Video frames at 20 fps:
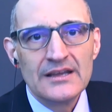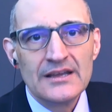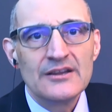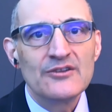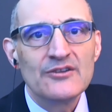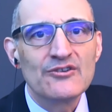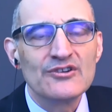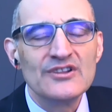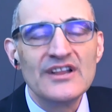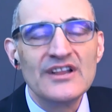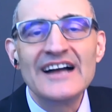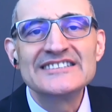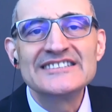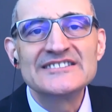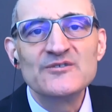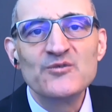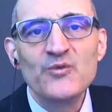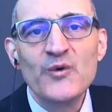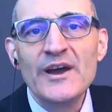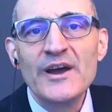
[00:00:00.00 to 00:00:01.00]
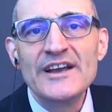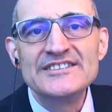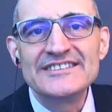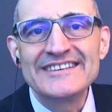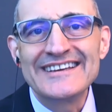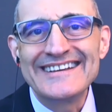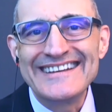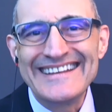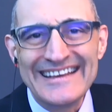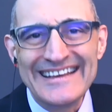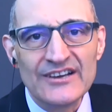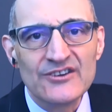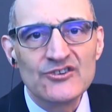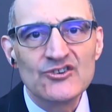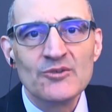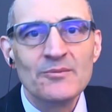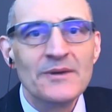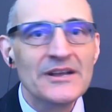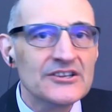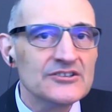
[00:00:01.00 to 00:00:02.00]
There are lots of ways to get
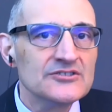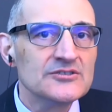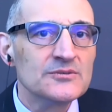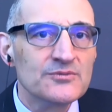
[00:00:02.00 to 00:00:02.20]
incremental